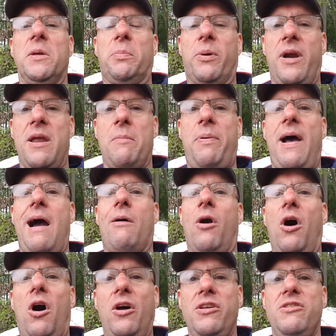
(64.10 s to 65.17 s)
to pray in power,
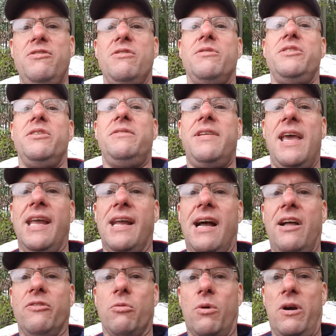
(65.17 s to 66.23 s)
all you do is you take
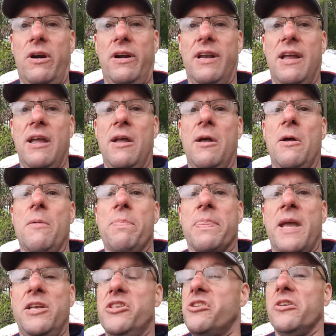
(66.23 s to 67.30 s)
God's word
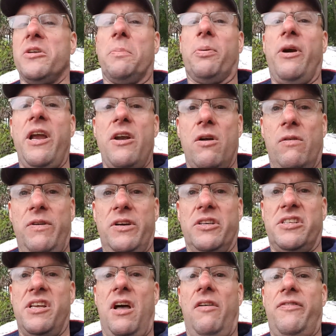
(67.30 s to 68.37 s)
and you start to pray it over
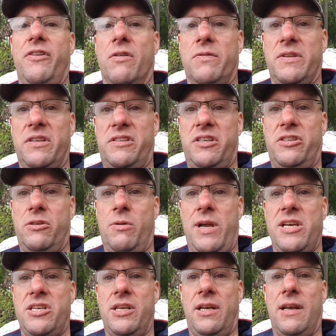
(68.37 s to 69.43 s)
yourself and over the
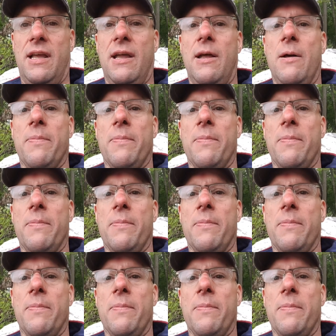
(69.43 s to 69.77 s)
situation.